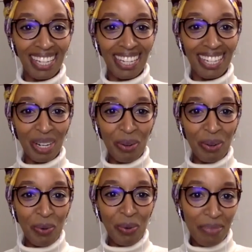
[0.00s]
And
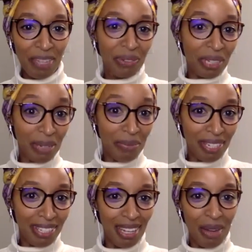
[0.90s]
then you like
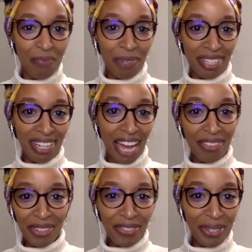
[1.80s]
something, you keep it.
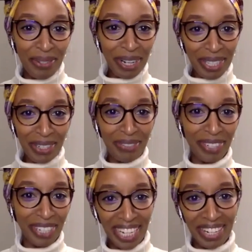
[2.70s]
But then after a few
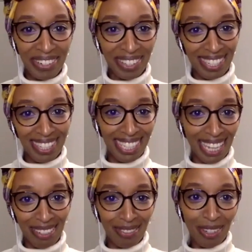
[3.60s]
months or even a year, these
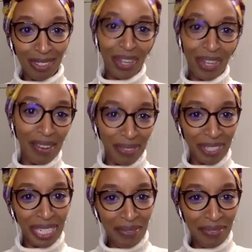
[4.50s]
things have evolved, so you
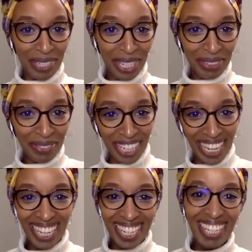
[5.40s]
have to adapt yourself
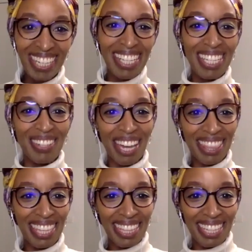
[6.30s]
again. So
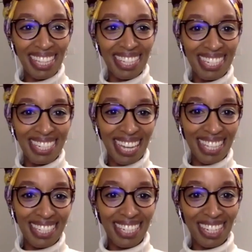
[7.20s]
I think that the
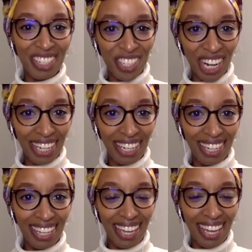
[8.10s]
testing and
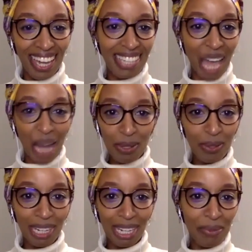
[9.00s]
checking is
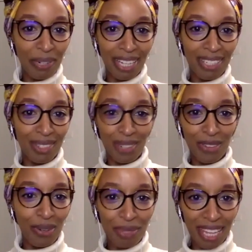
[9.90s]
absolutely what I
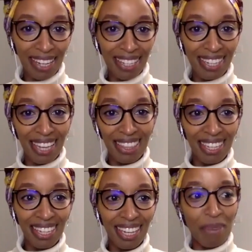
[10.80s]
took from science. I
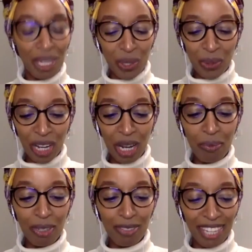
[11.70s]
think back to a
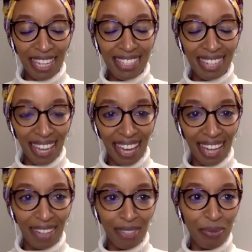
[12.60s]
couple of guests that I
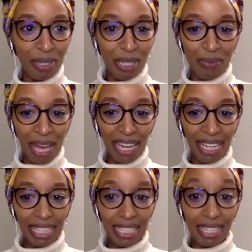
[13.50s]
had a few months
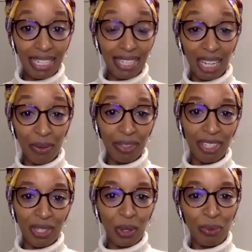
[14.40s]
back, this is exactly what
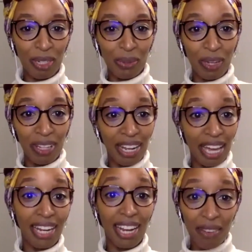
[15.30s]
they told me as well. And
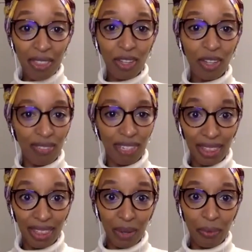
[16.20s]
I had never thought of
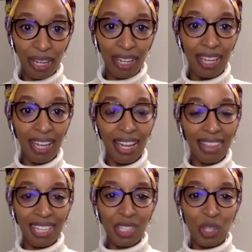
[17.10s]
it in that way.
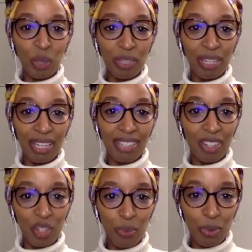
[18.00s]
They told me that as
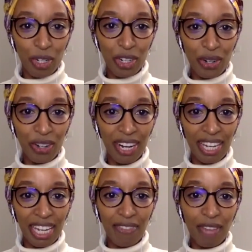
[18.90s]
an entrepreneur,
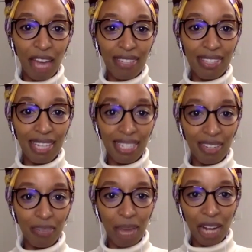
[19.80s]
if you have a
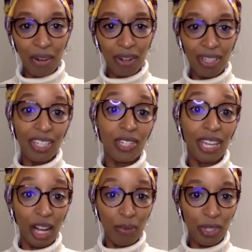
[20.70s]
scientific background, it
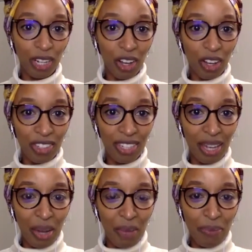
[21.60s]
actually helps you a lot
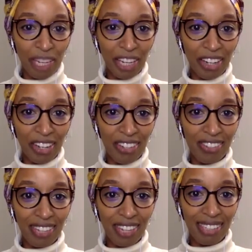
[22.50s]

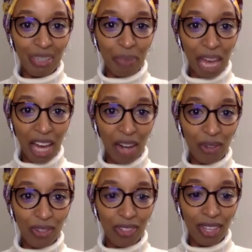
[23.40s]
because it's
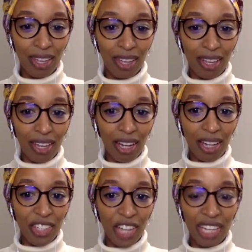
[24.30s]
about
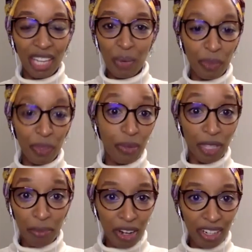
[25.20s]
checking
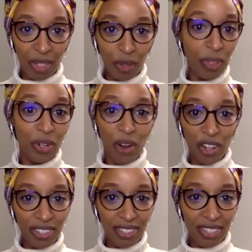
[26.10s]
with a market or with your
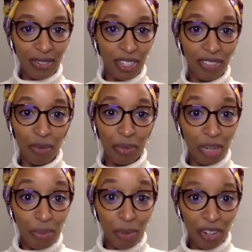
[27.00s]
audience. If you're
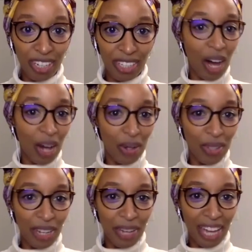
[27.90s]
developing a product, how do
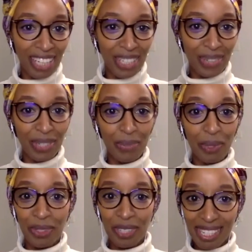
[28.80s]
they react to it?
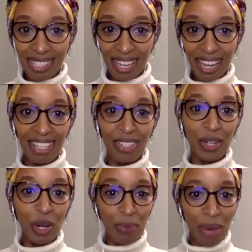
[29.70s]
What do they say? And then
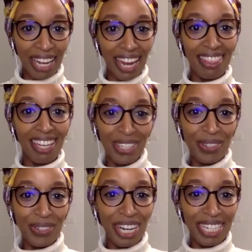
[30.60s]
you go back and then
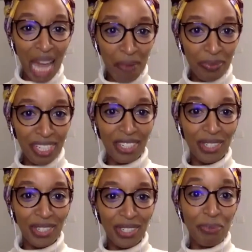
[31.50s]
you adapt
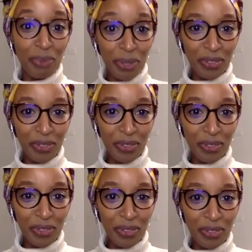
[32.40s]
it, you improve
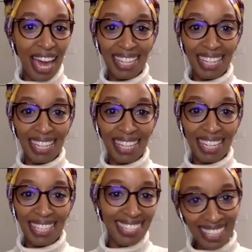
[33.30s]
it.
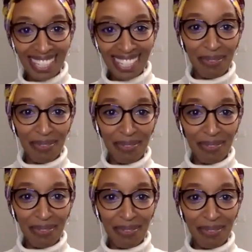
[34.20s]
And it's exactly the
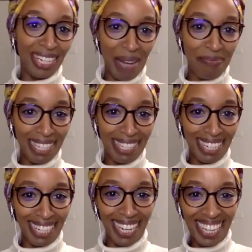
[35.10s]
same as doing it in
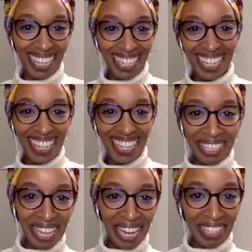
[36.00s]
the lab, basically.
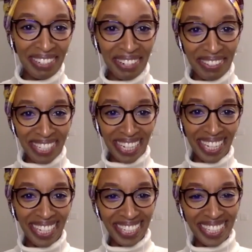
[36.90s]
That would be the easiest
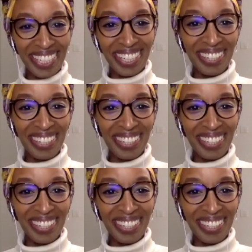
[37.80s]
answer, I would